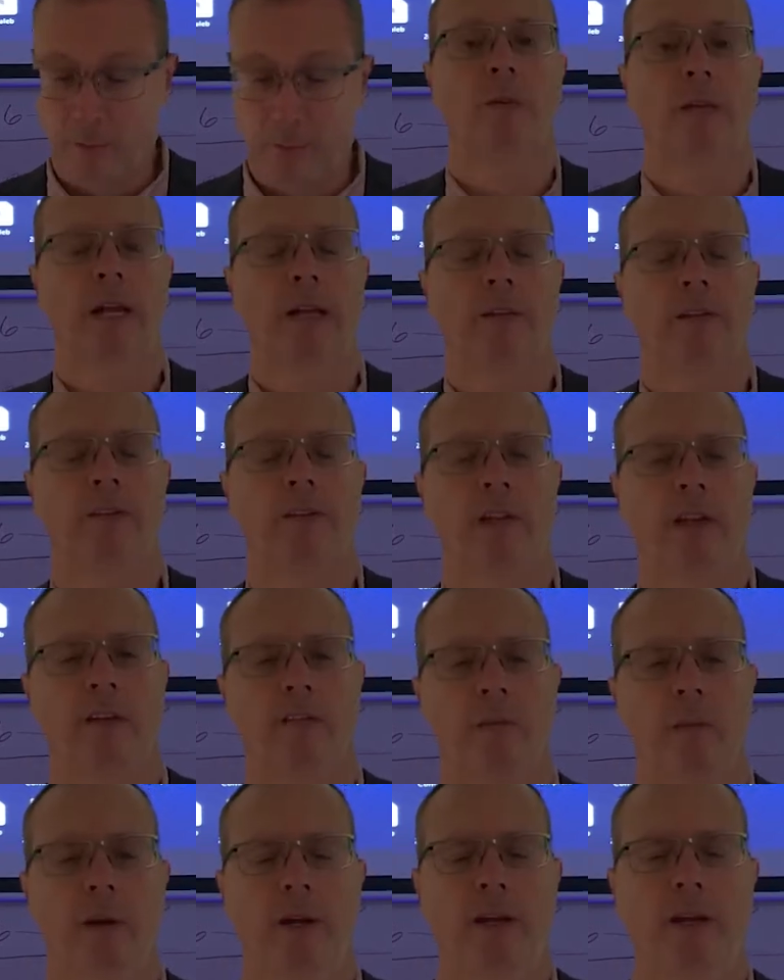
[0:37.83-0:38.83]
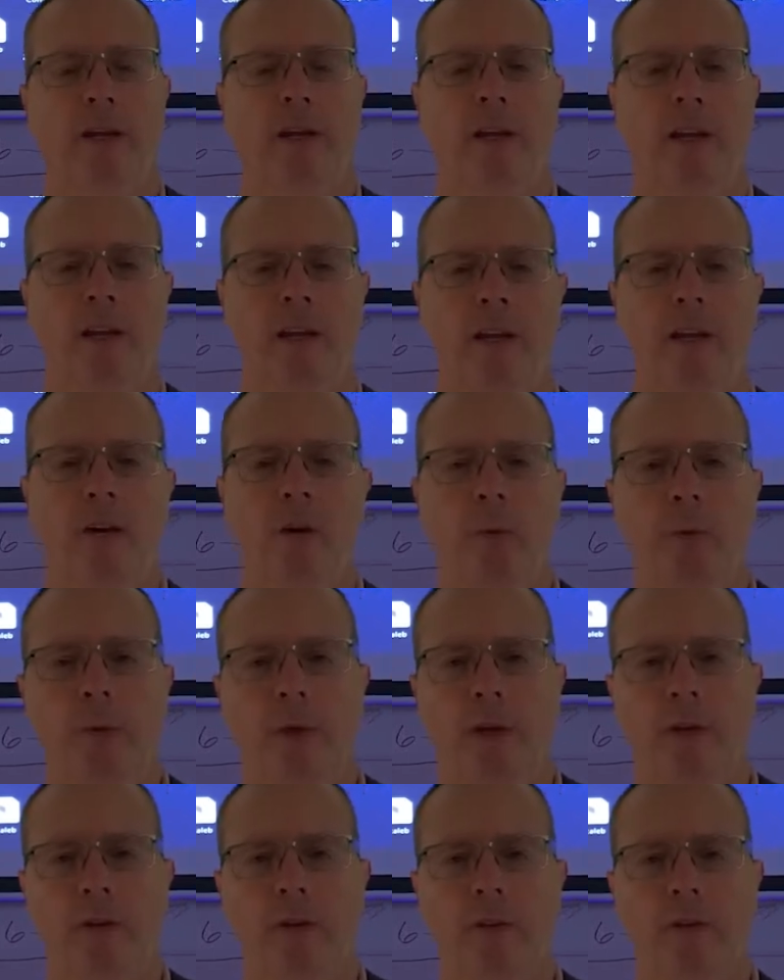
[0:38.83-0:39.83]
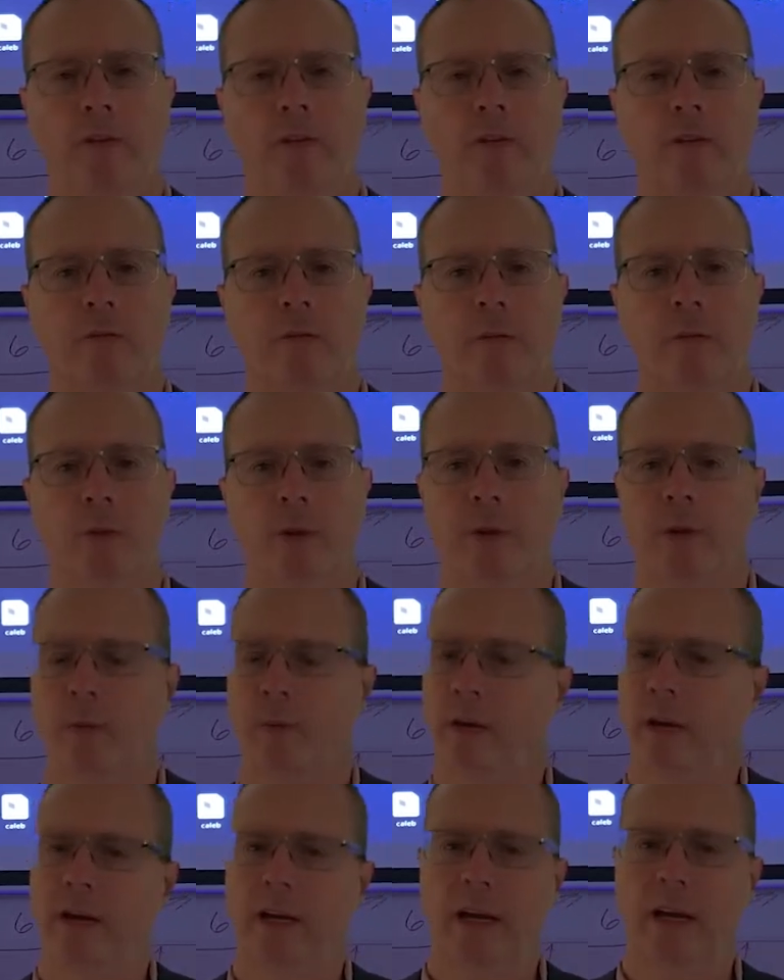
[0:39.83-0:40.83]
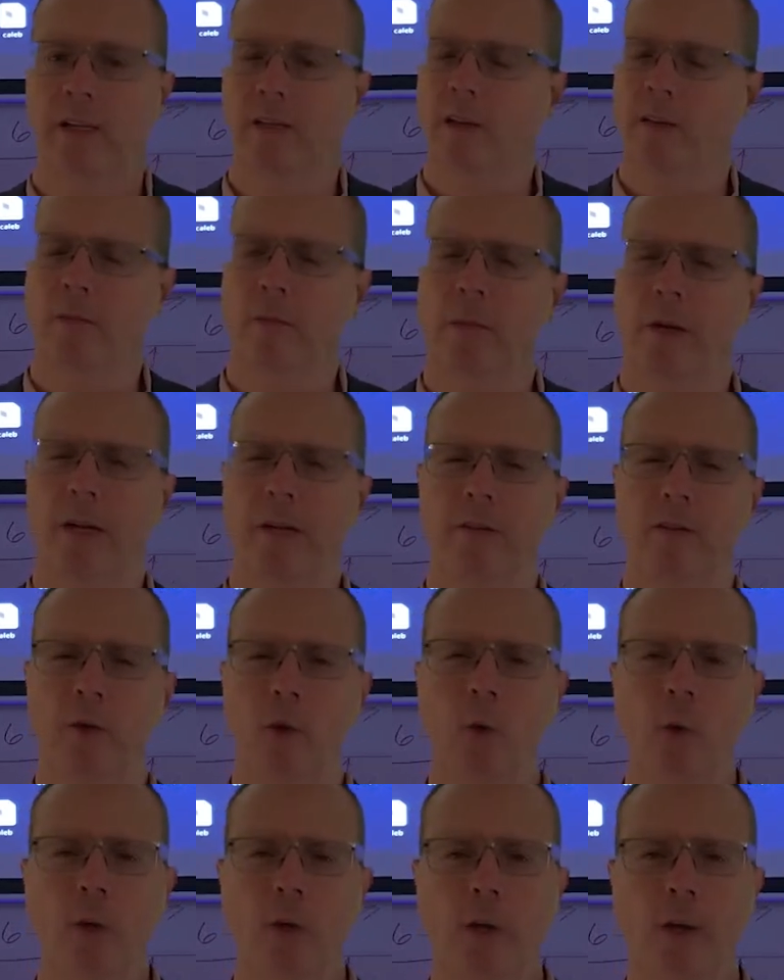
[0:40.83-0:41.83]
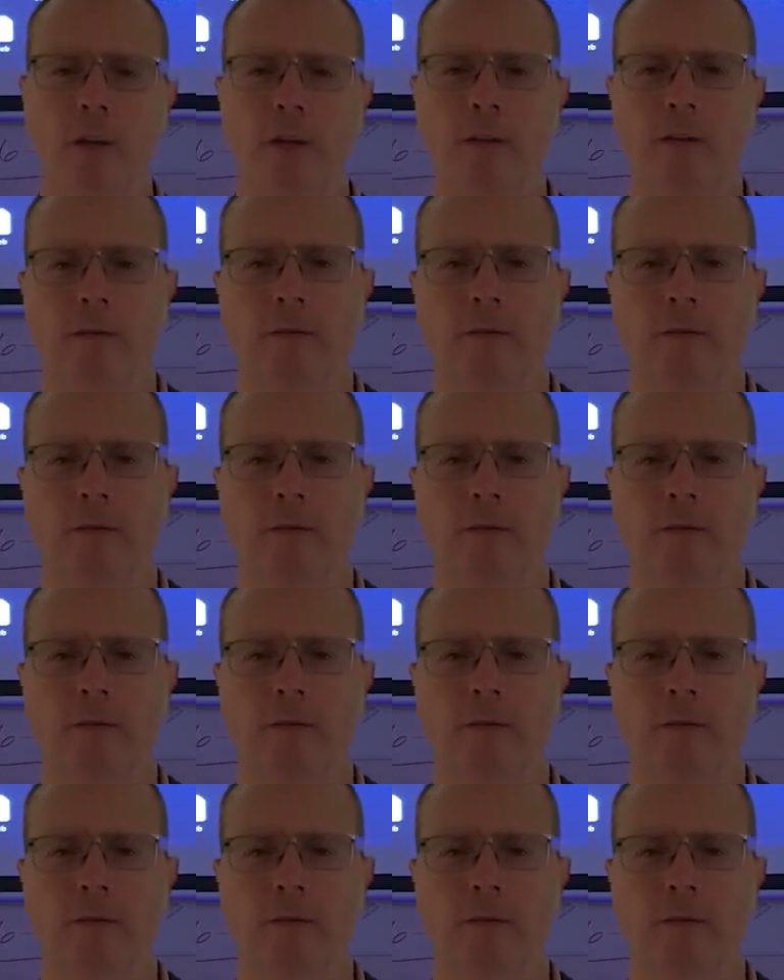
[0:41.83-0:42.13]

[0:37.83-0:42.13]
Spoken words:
Glad to see everybody again. I hope you had a good spring break. How's everybody doing?